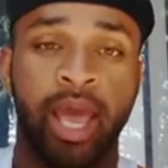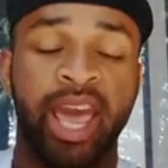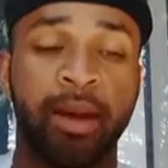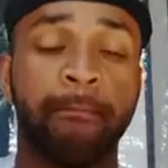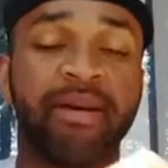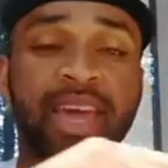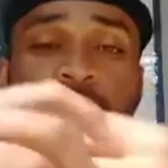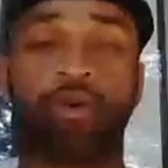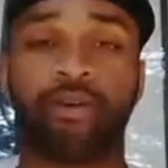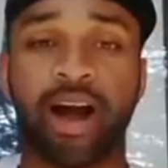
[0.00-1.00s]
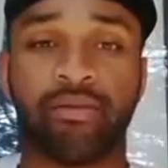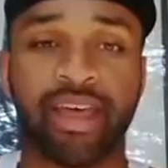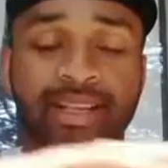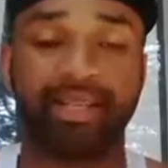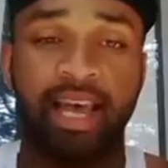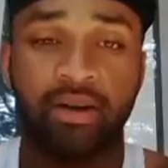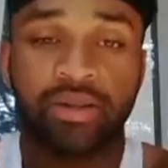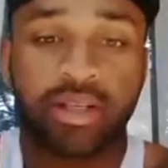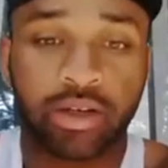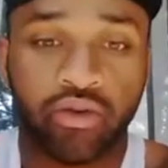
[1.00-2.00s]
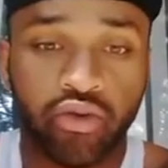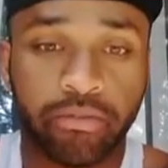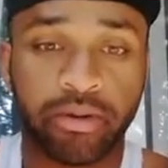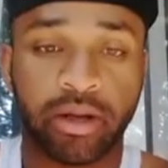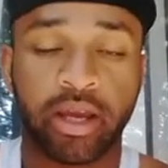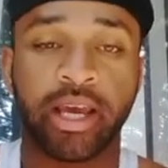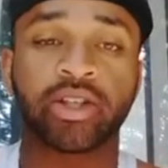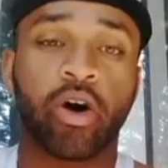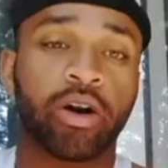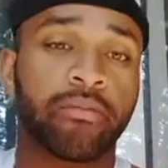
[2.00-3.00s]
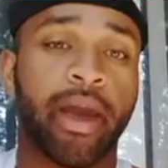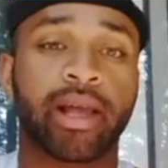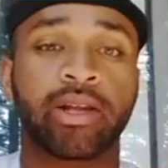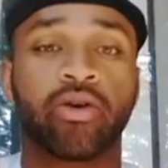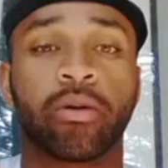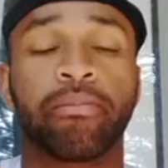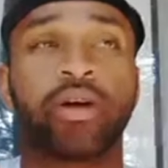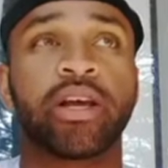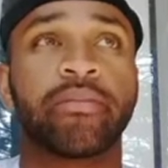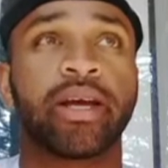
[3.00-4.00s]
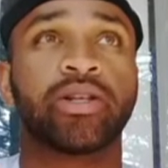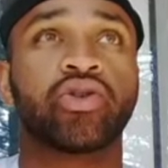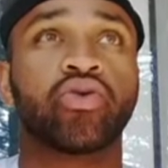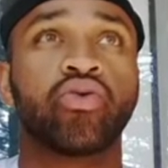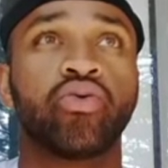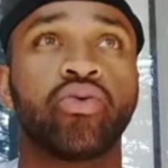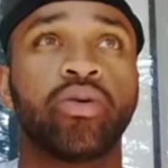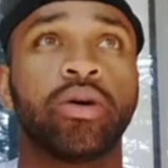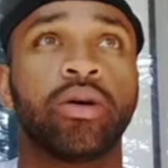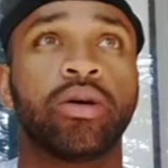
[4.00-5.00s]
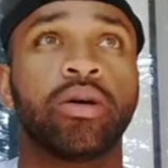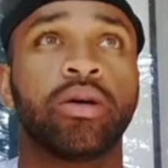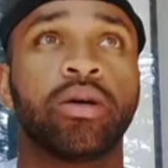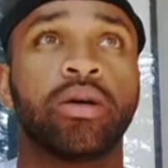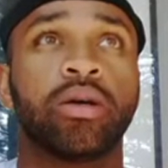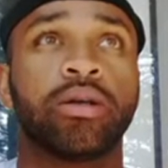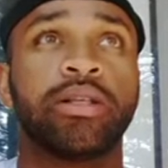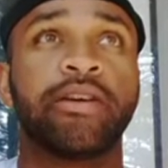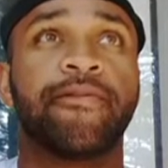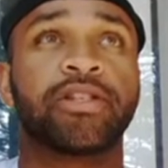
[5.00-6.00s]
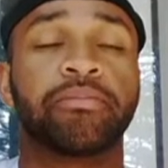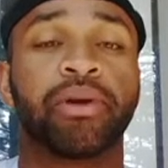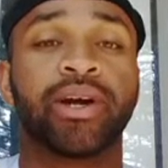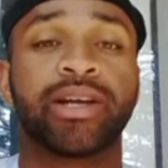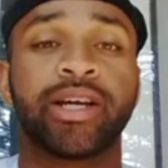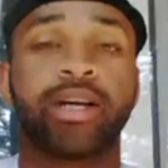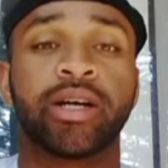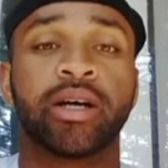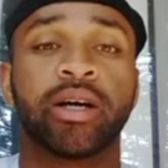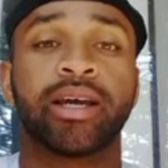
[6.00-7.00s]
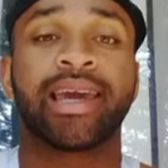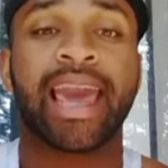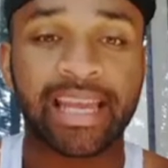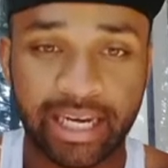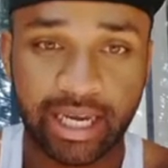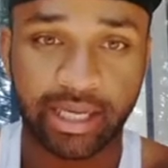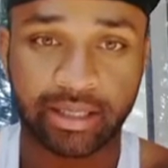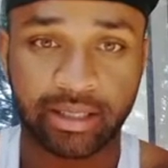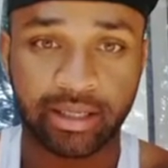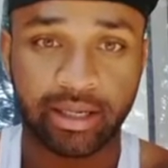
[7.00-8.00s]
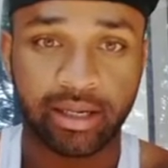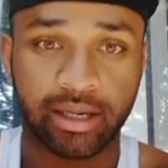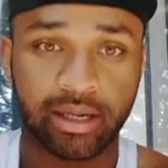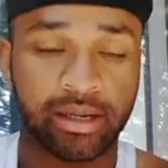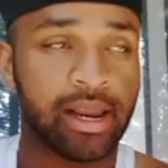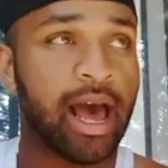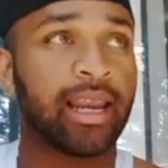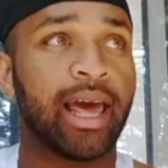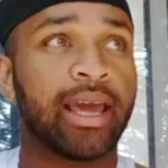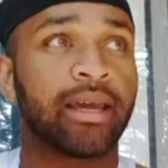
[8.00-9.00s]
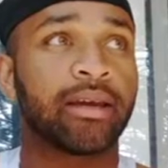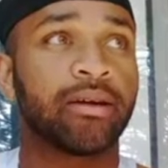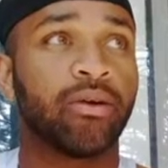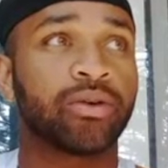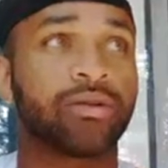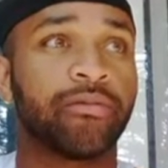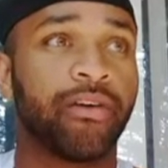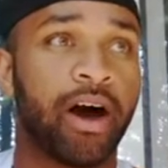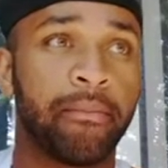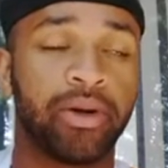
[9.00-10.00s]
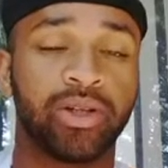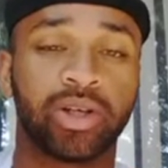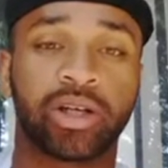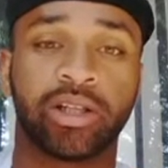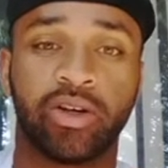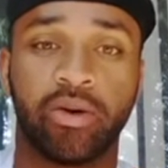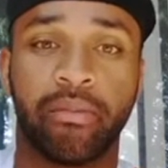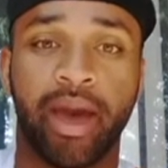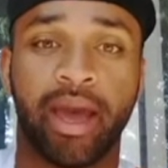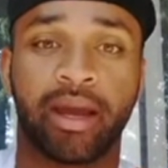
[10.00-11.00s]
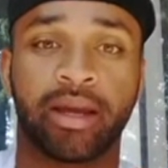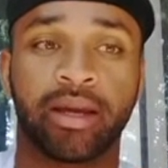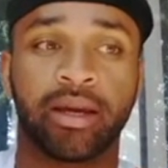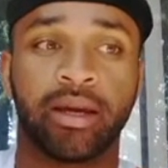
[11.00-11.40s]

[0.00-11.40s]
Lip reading: Him being around that talented group is automatically going to put him into Defensive Player of the Year candidates. Not like on some Von Miller, Khalil Mack,